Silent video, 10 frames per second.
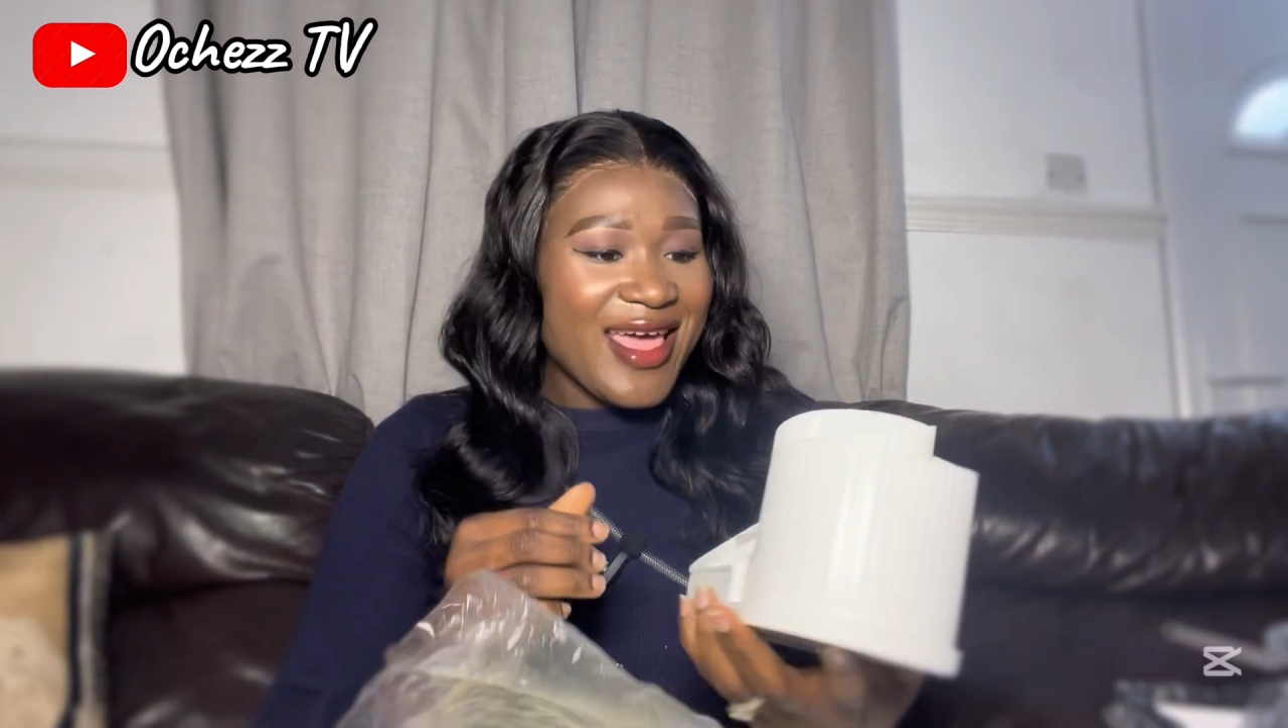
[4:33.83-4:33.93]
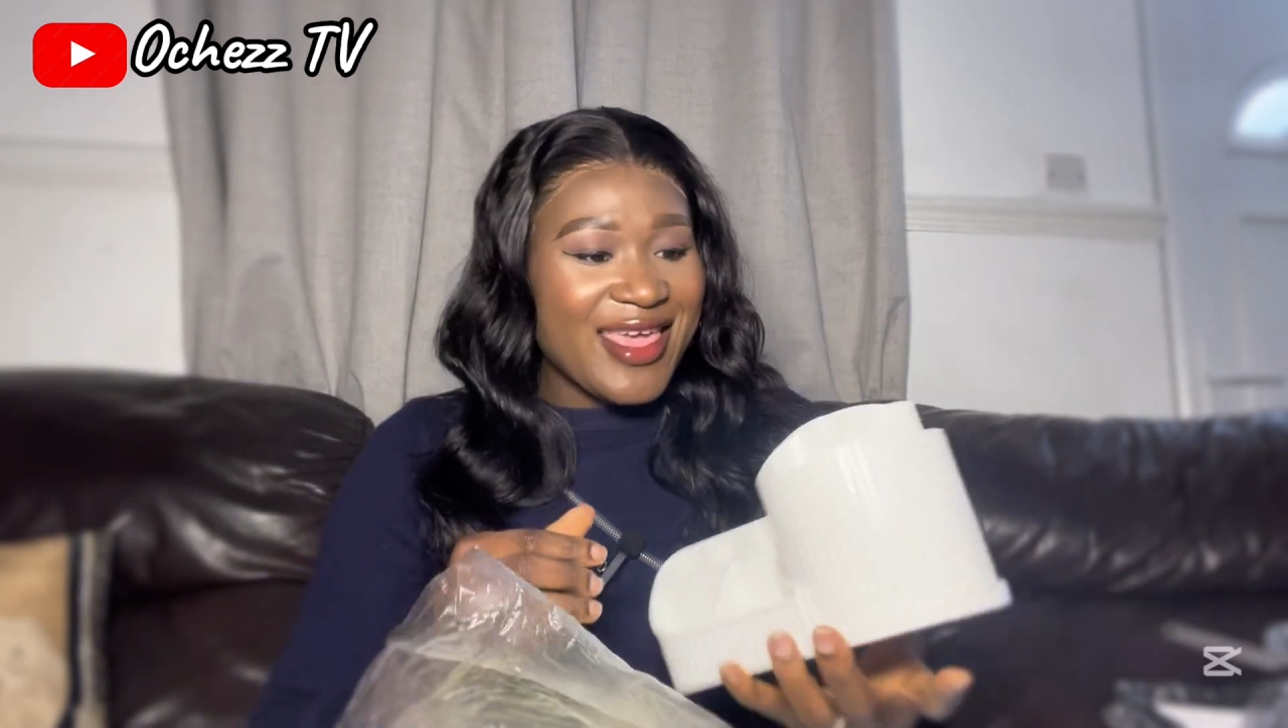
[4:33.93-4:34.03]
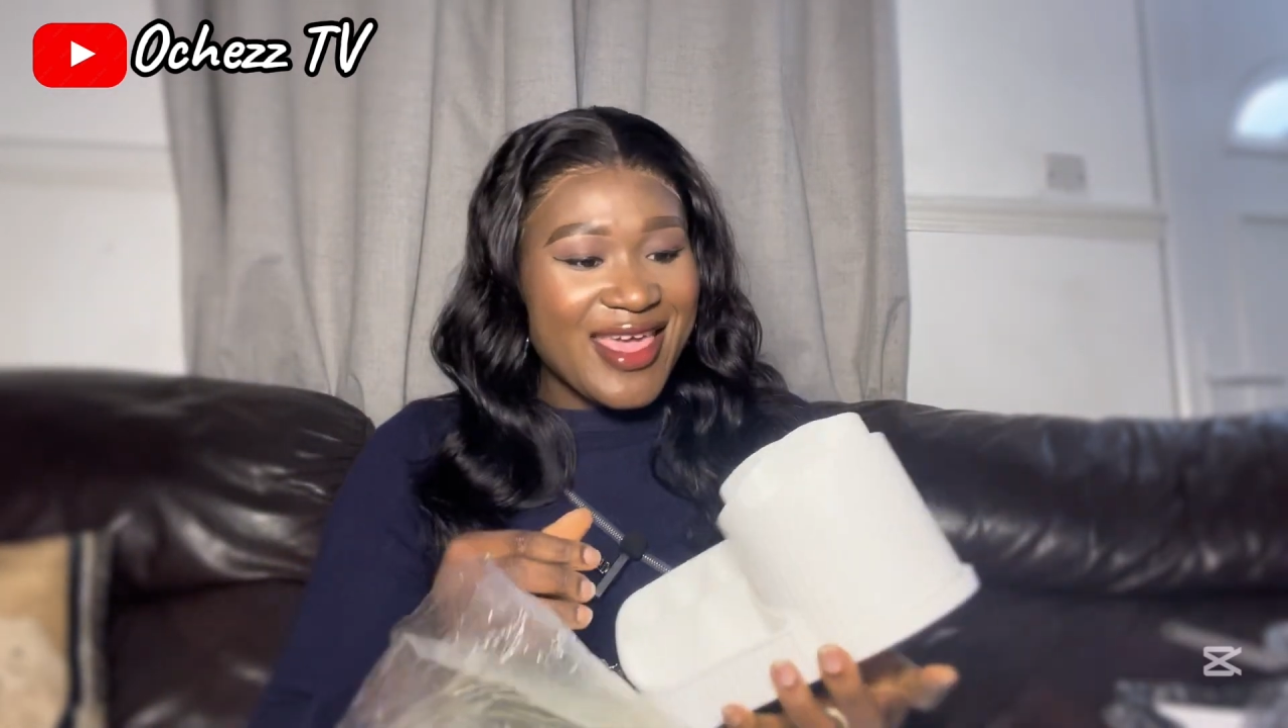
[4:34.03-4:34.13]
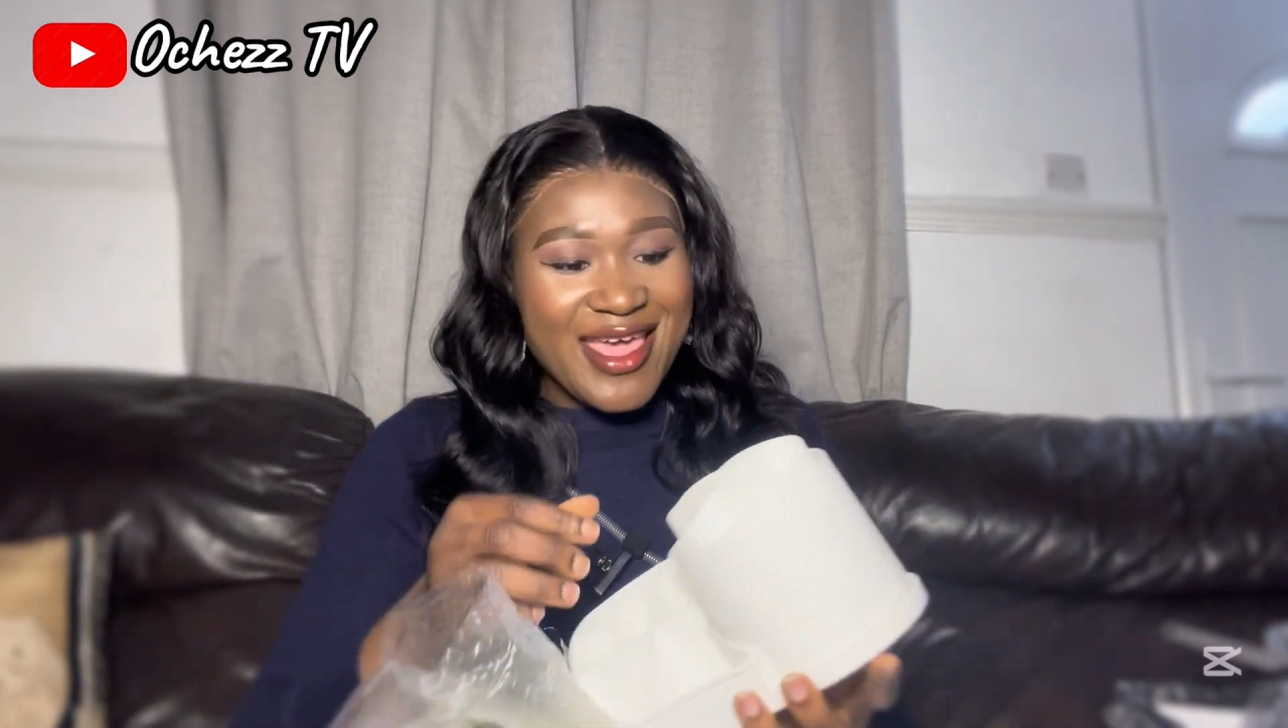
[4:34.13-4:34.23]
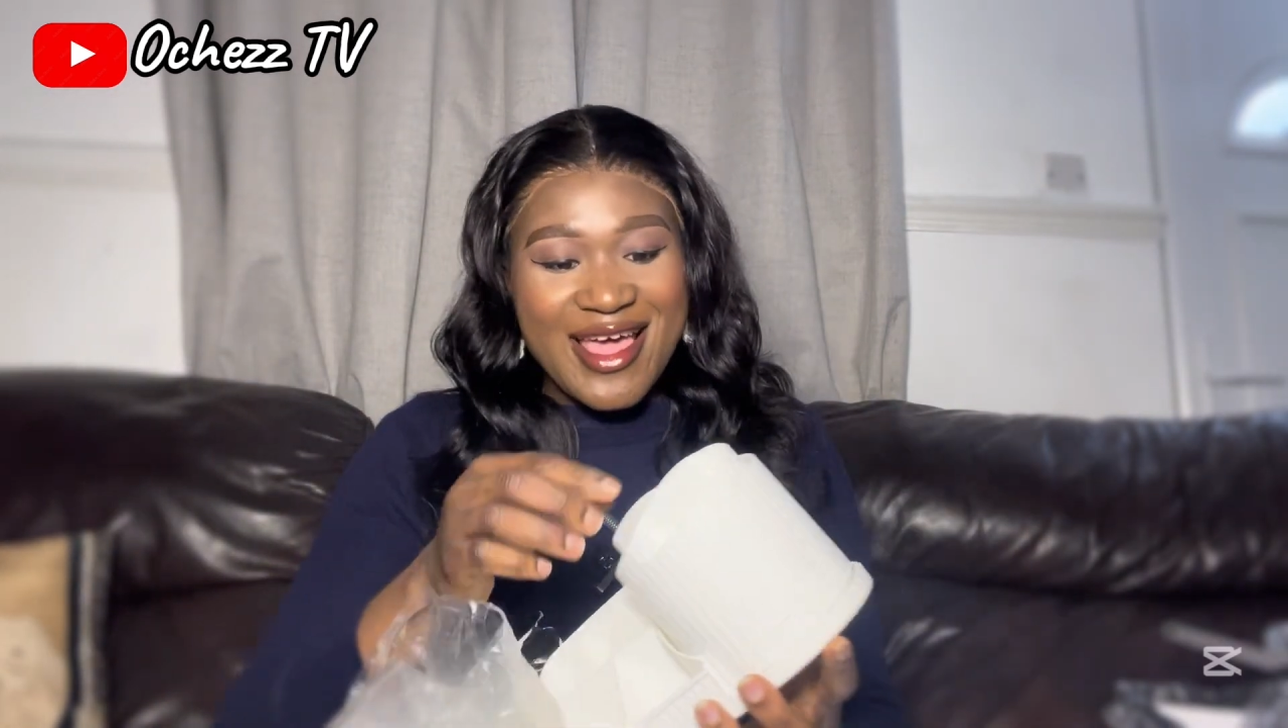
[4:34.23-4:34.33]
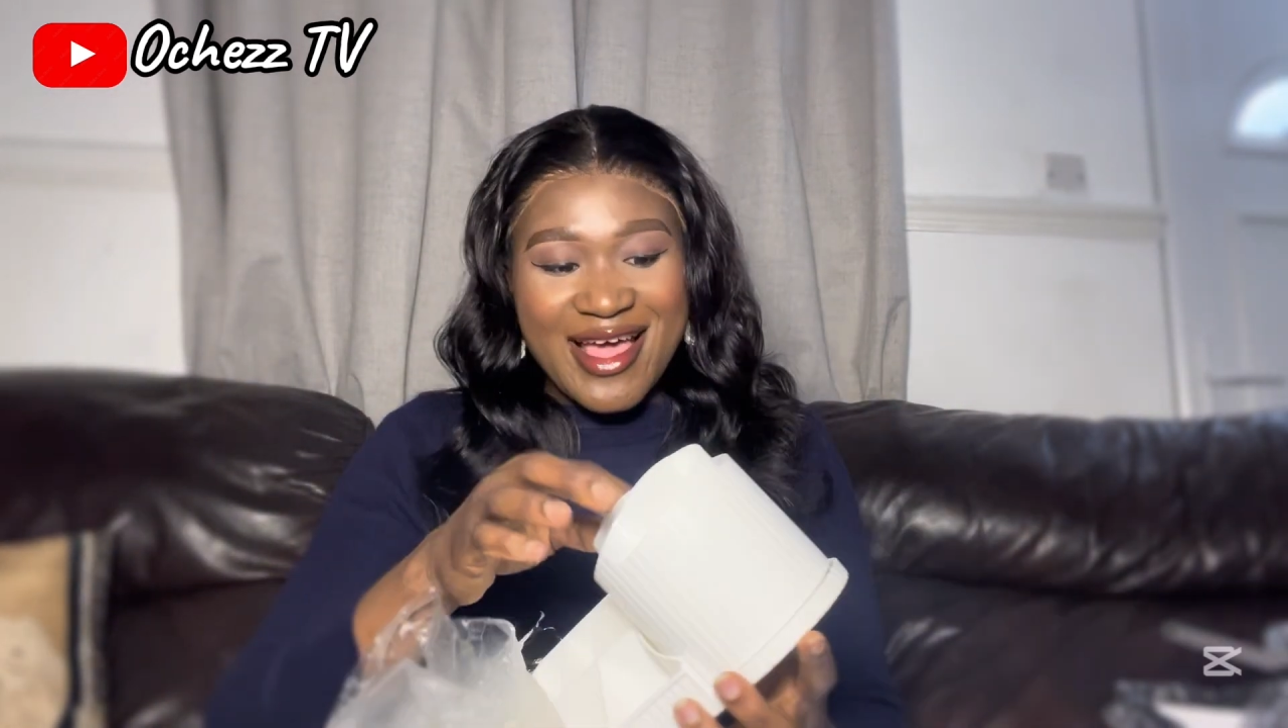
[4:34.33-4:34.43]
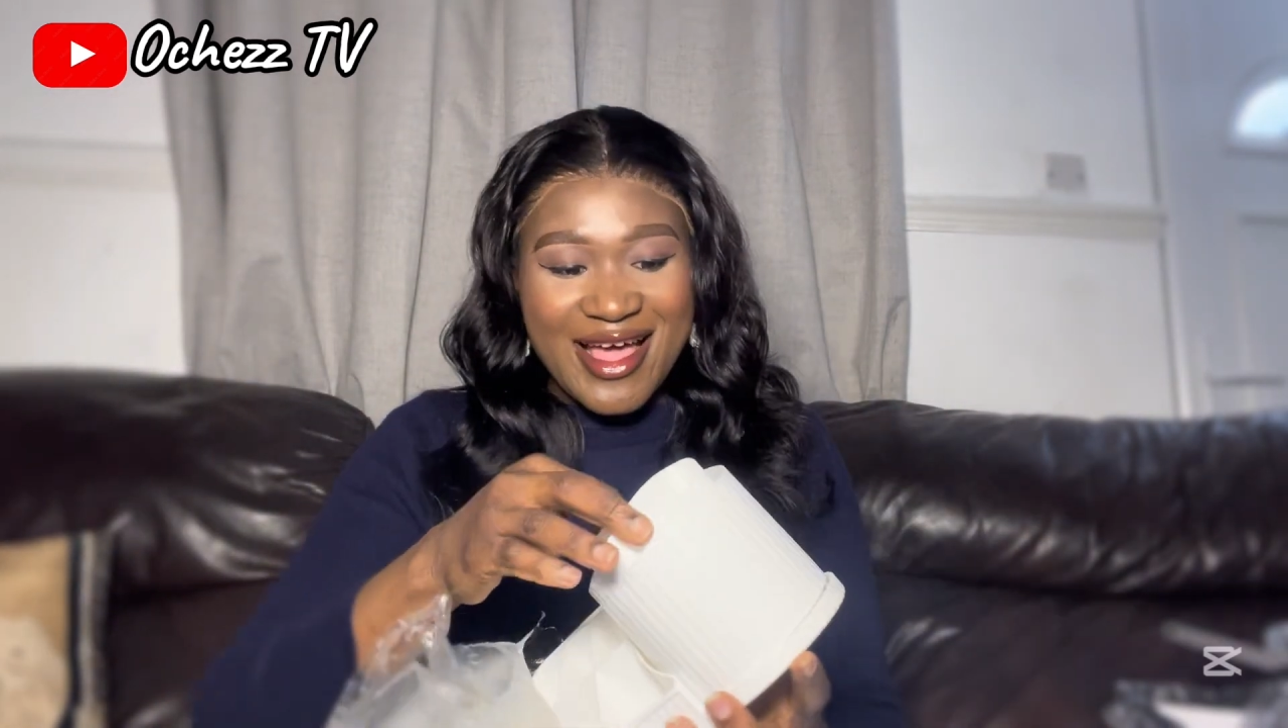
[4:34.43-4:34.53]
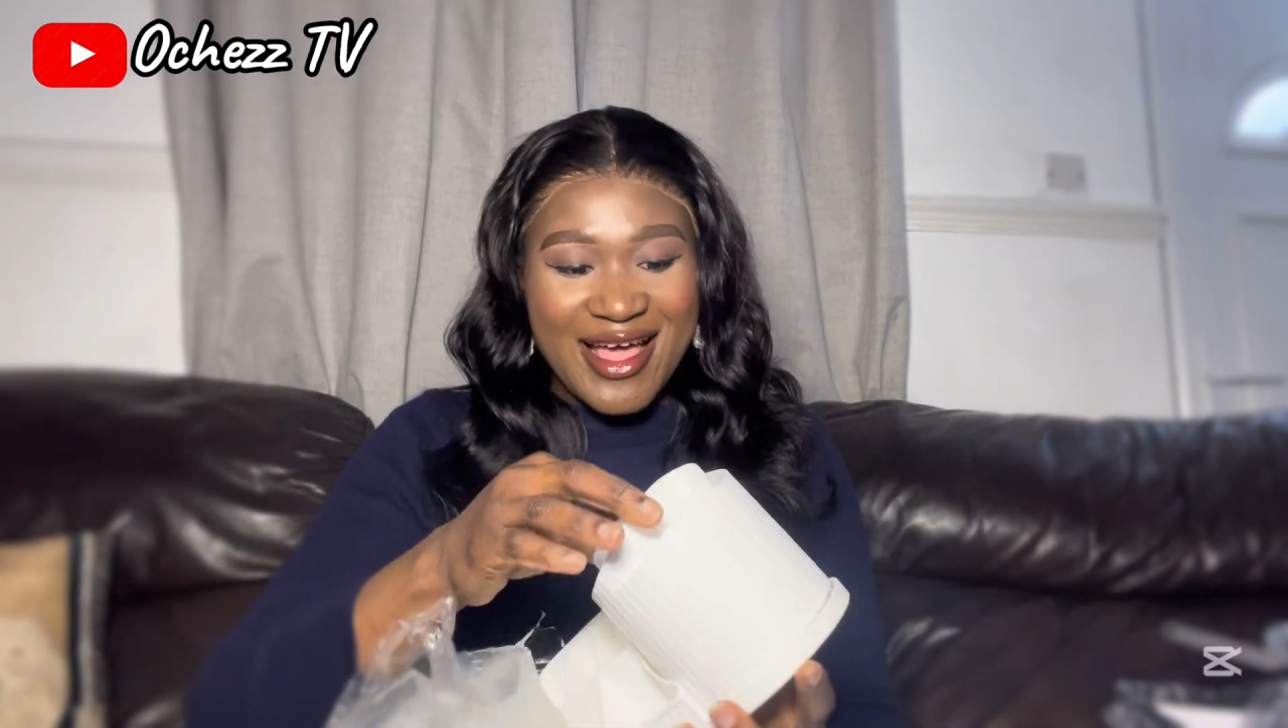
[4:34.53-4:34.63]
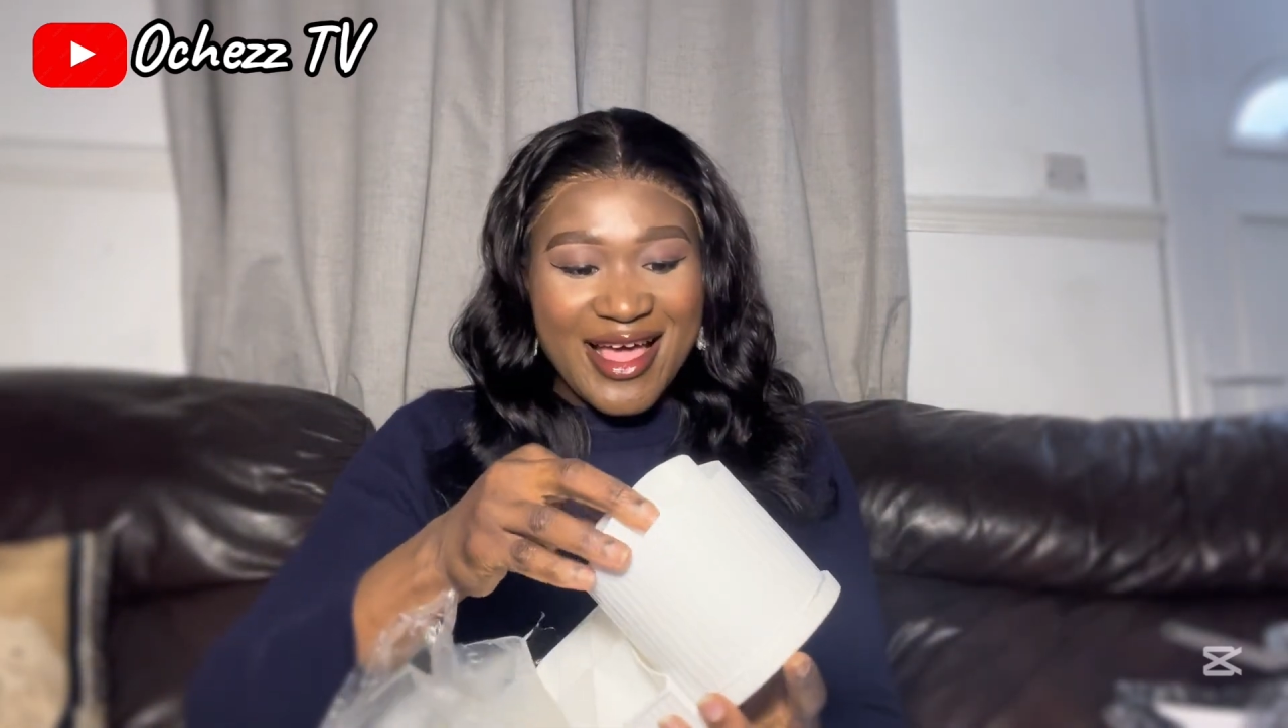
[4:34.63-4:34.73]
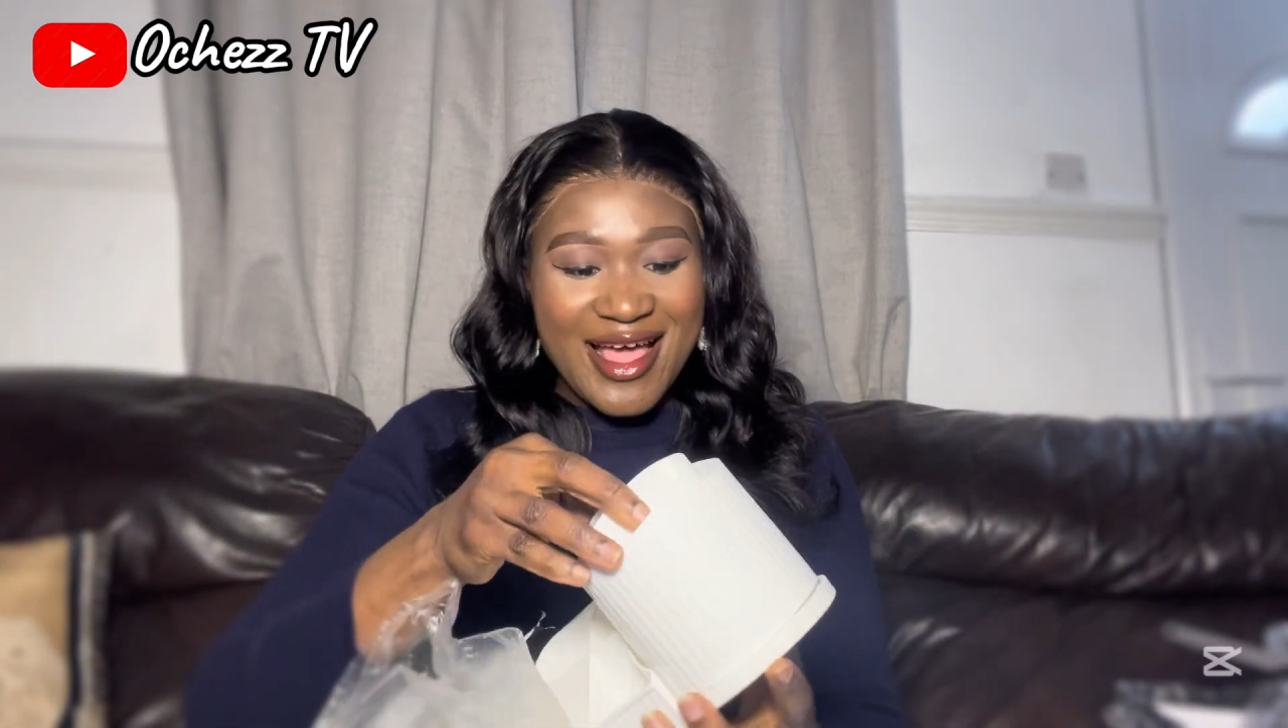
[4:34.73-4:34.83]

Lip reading: here.